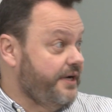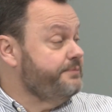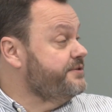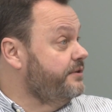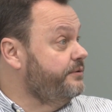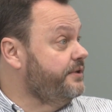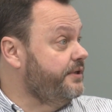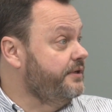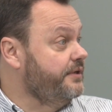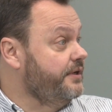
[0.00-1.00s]
Absolutely.
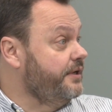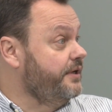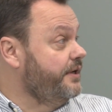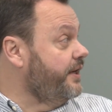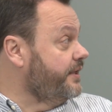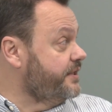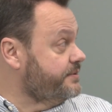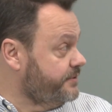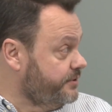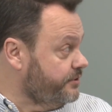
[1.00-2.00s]
Yeah. And as
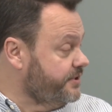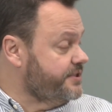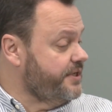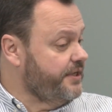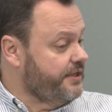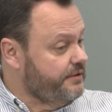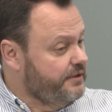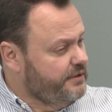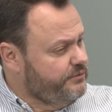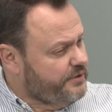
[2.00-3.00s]
Jon is saying,
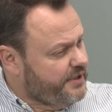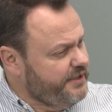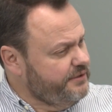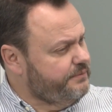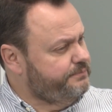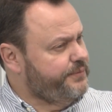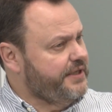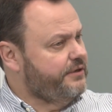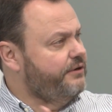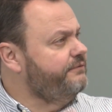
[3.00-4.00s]
you kind of
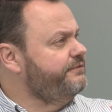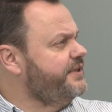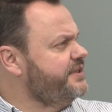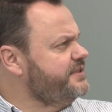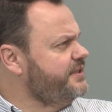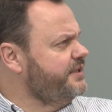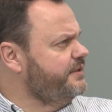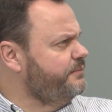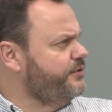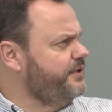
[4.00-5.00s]
build confidence in the
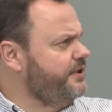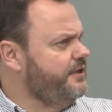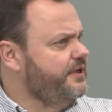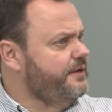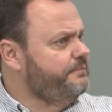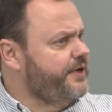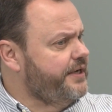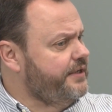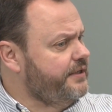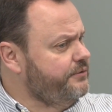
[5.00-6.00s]
model
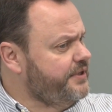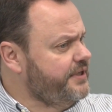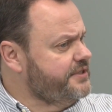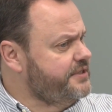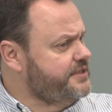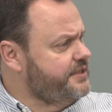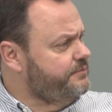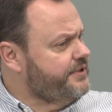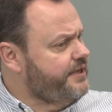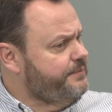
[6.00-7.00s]
by you can actually see
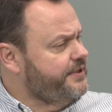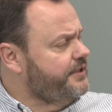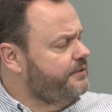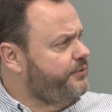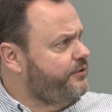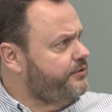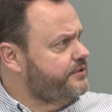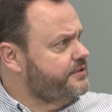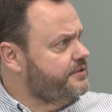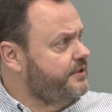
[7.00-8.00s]
what happened in the
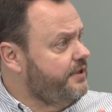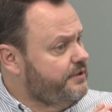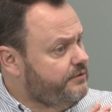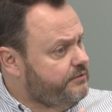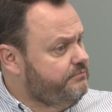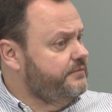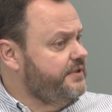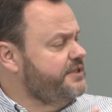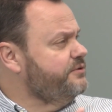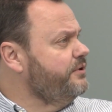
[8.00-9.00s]
past.
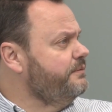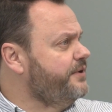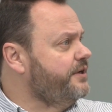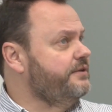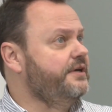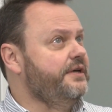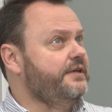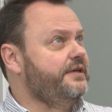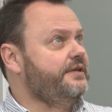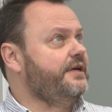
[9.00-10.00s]
It's all about
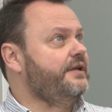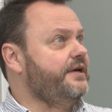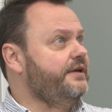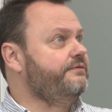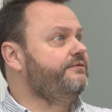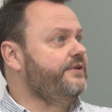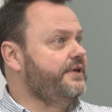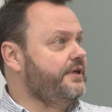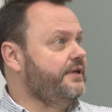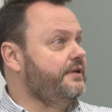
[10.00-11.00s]
that the client
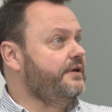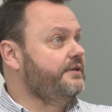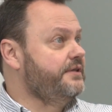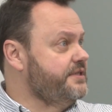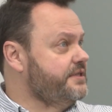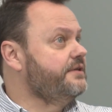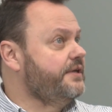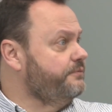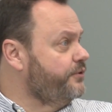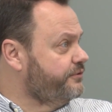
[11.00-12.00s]
feel this
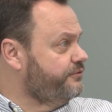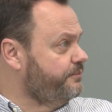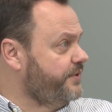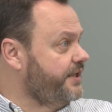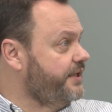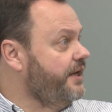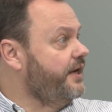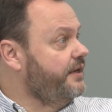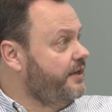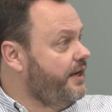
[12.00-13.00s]
can work for me,
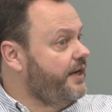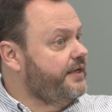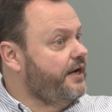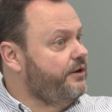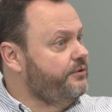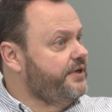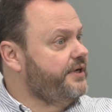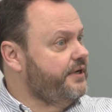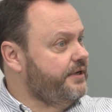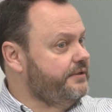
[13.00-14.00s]
and how
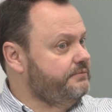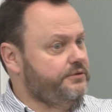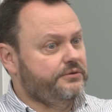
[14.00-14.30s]
can I,